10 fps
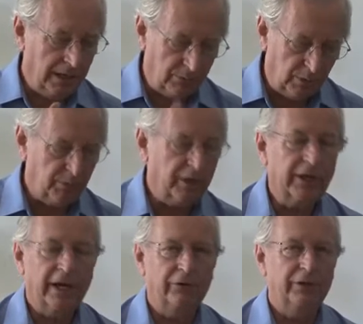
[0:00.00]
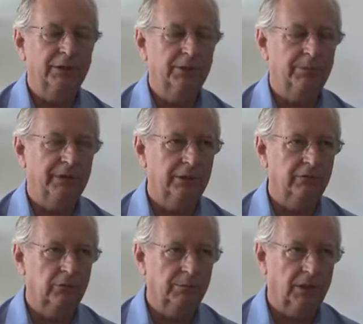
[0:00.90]
and when we're carrying the pain
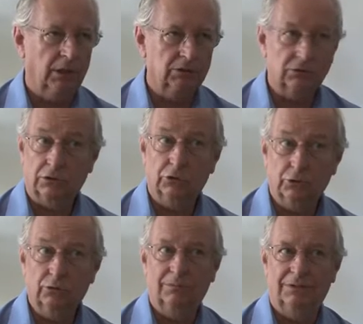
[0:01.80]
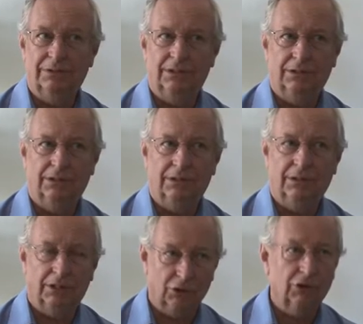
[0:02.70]
of the past, normally
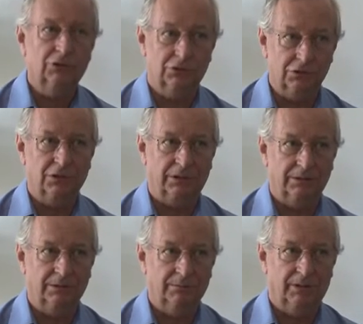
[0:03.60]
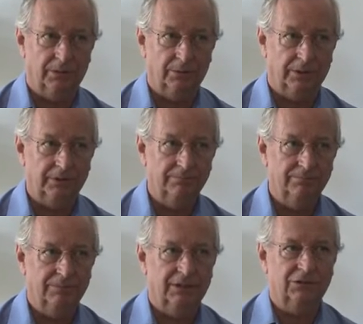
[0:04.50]
unconsciously, by the way,
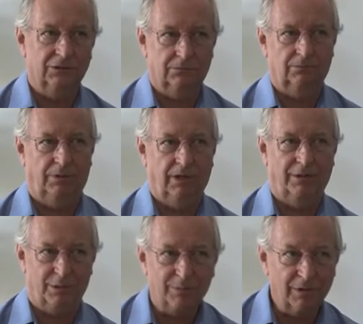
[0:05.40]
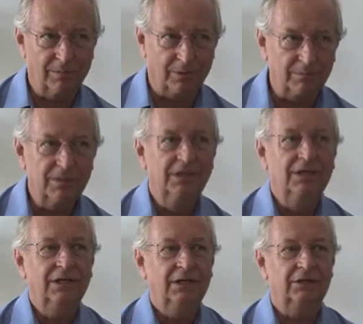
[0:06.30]
that's part of the problem,
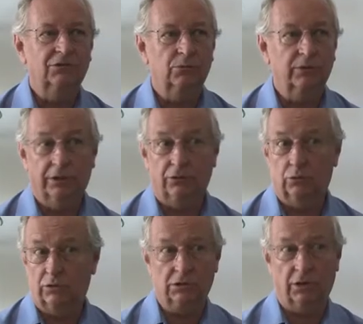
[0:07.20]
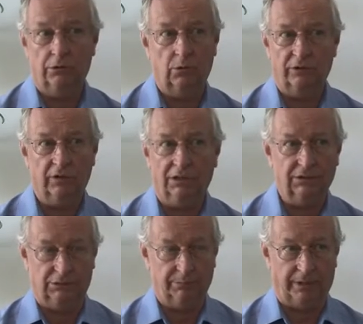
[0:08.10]
is that we don't always know that we
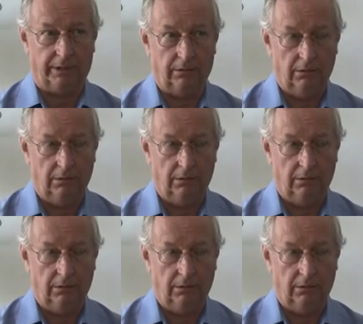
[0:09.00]
got this pain.